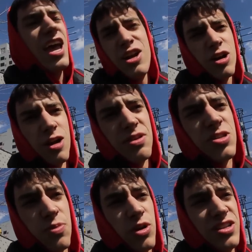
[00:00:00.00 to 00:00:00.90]
And you're gonna be
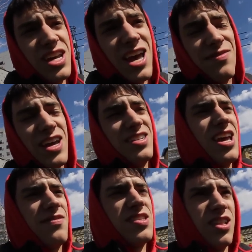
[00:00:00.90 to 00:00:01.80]
supporting Dave, and
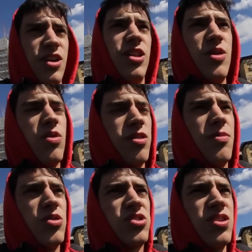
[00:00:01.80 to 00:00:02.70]
Dave is literally one of the
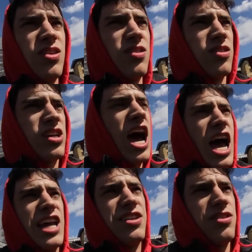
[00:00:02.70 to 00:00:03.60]
most
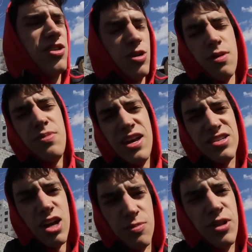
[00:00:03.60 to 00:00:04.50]
kind human
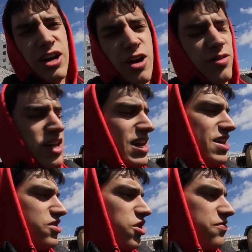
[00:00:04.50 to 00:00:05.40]
beings on the planet Earth, and
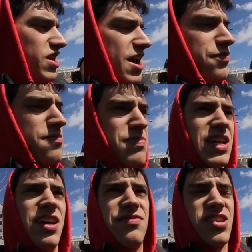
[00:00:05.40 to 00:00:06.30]
he deserves every
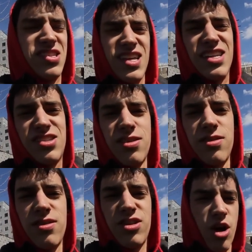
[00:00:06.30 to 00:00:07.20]
bit of success
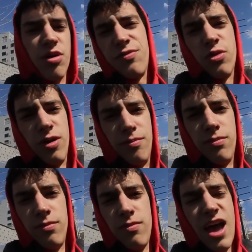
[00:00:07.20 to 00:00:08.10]
going for him.